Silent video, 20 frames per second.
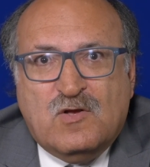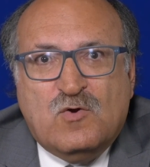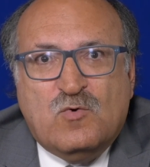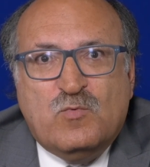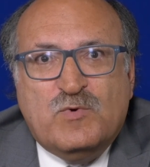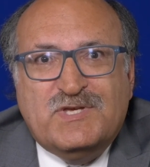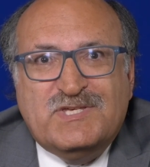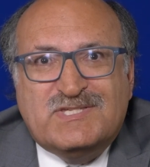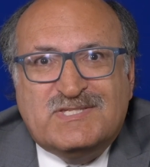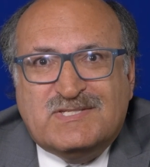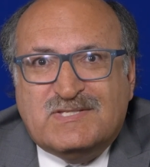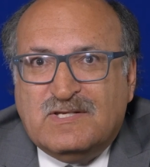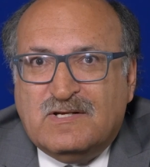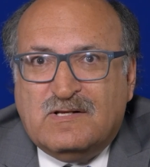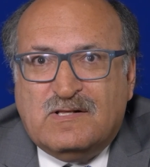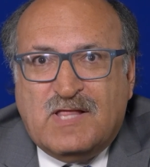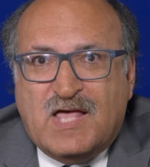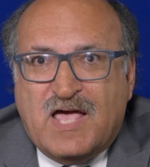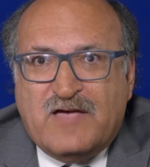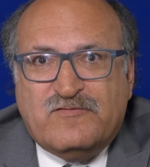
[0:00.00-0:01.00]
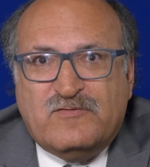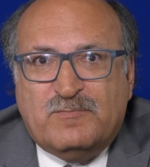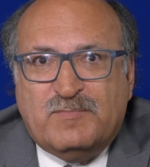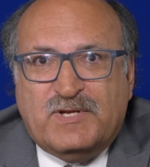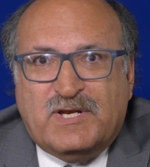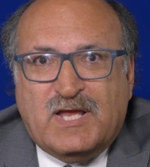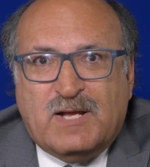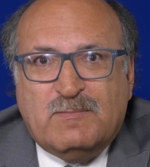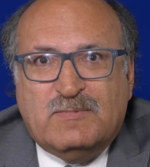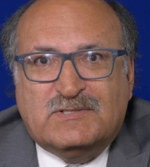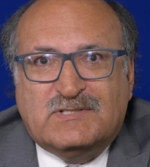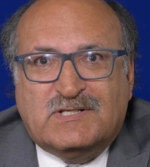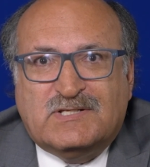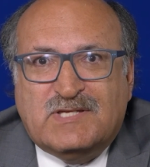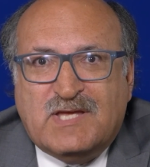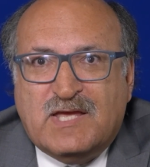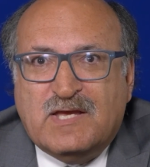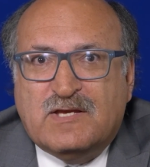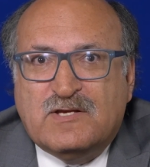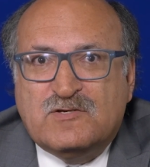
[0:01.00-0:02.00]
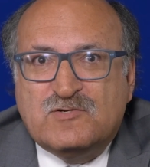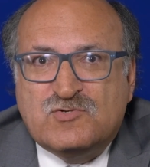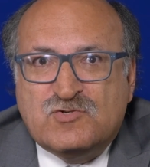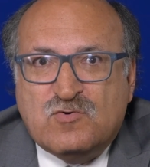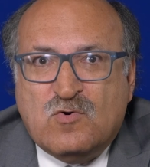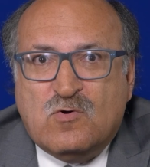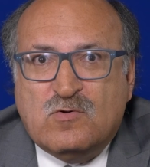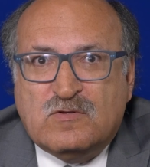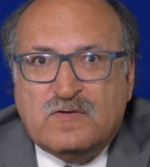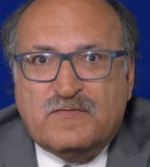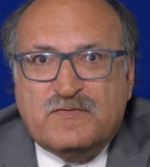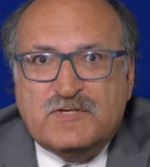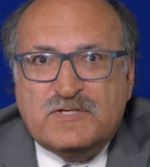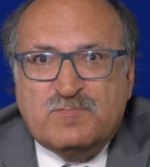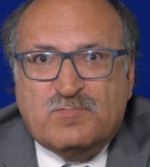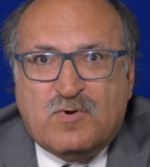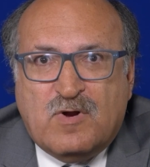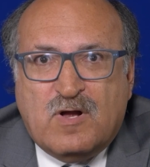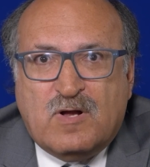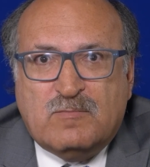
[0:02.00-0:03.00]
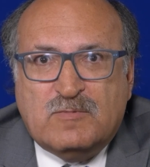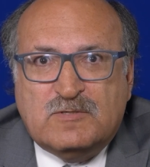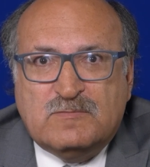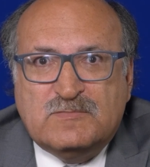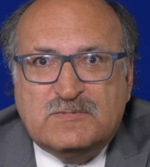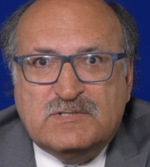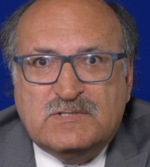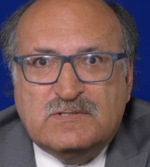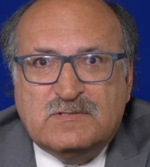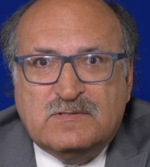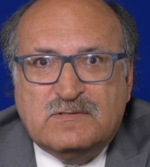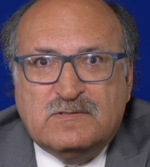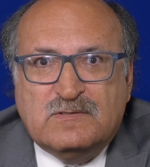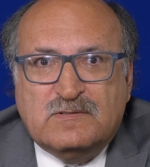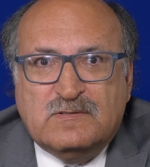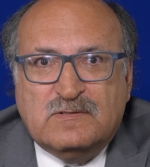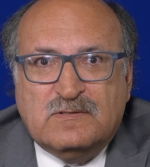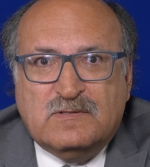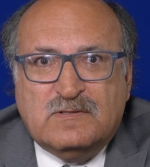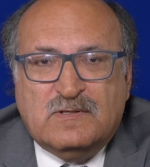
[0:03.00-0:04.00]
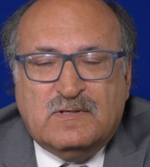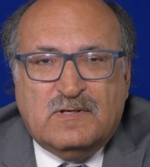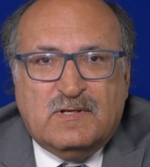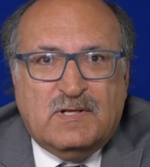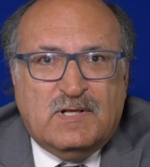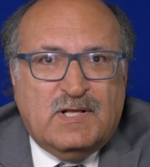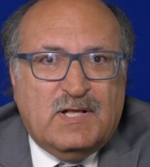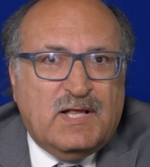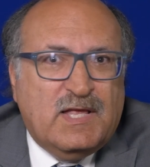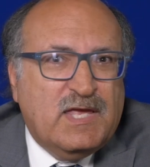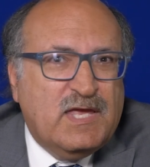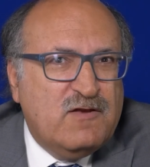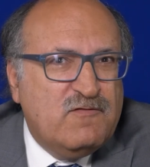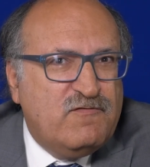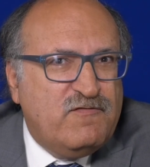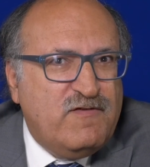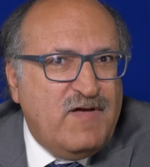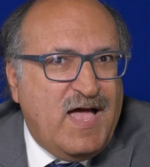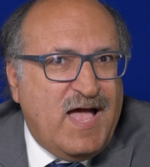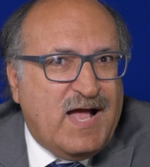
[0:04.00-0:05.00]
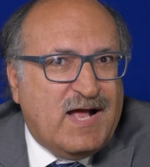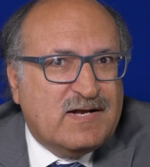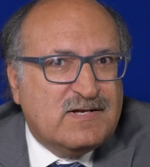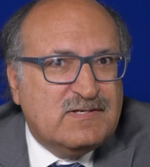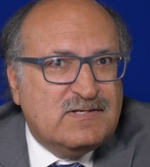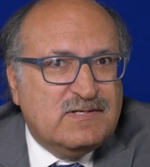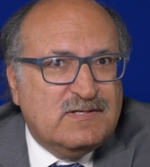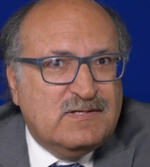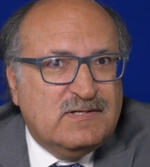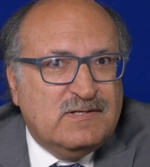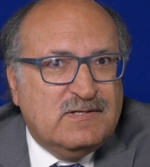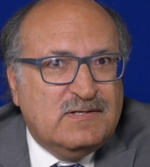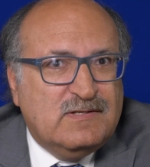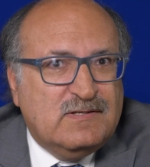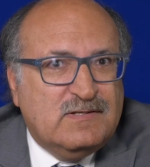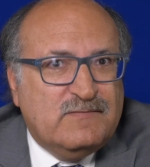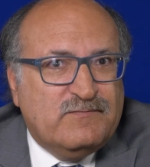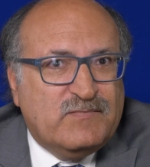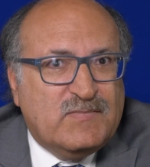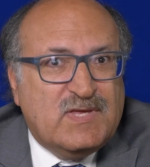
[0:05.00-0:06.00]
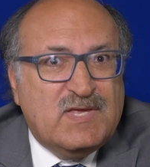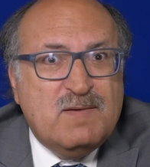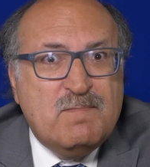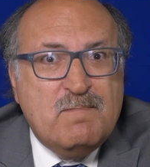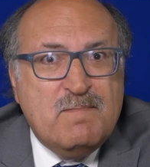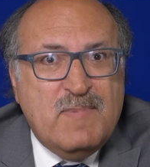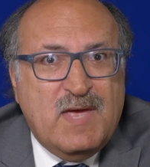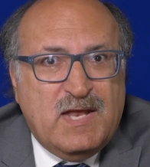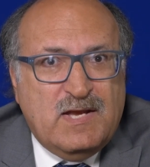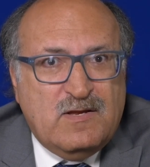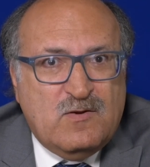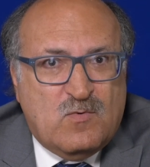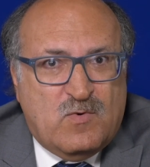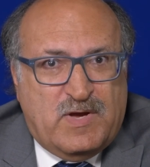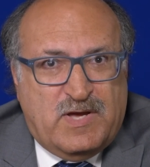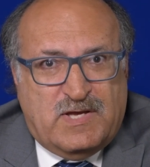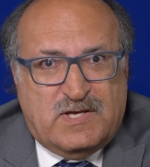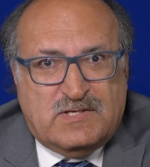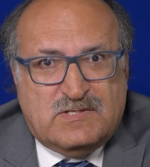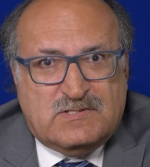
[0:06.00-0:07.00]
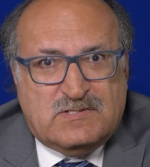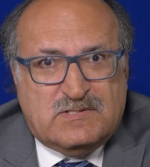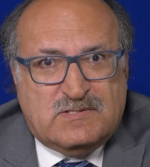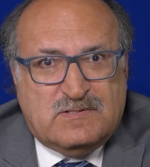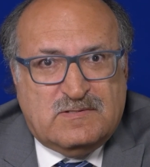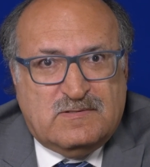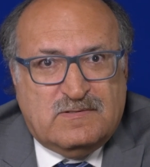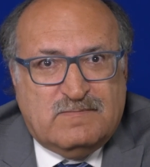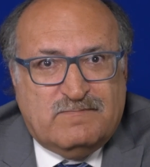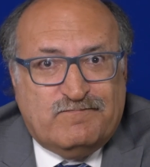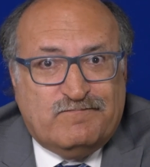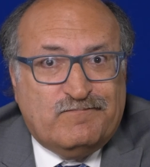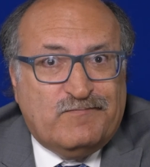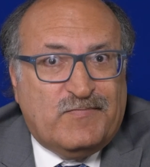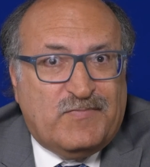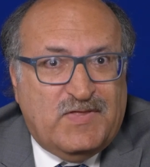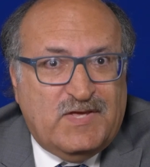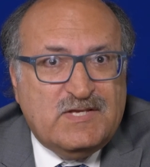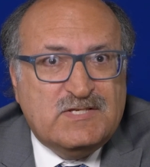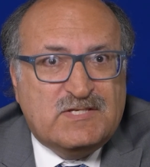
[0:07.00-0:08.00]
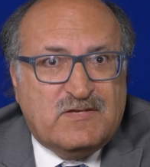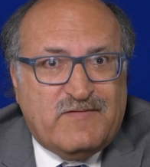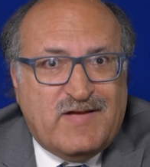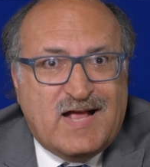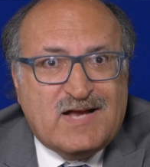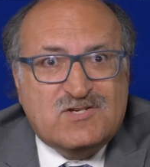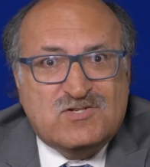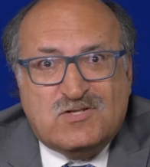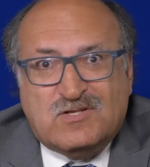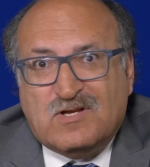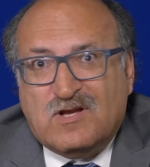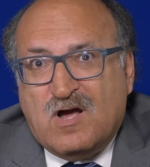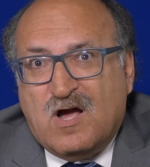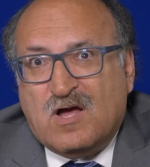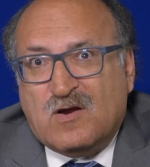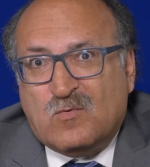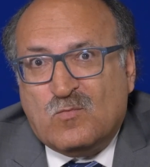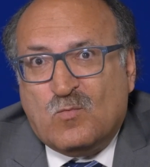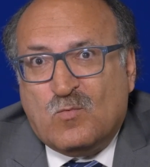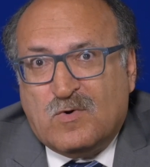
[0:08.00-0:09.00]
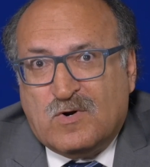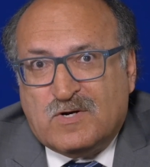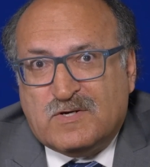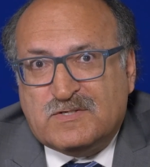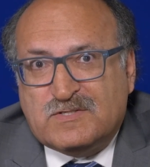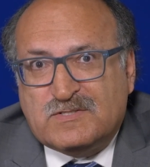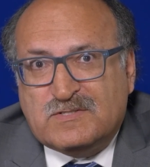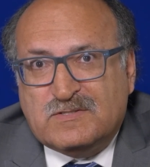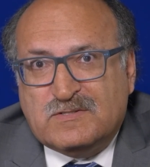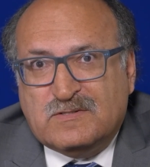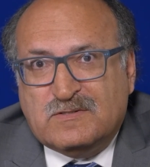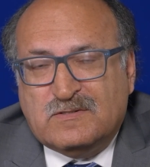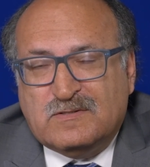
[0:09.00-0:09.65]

we still haven't been able to take control of these problems. In fact, in many ways, things have actually gotten worse.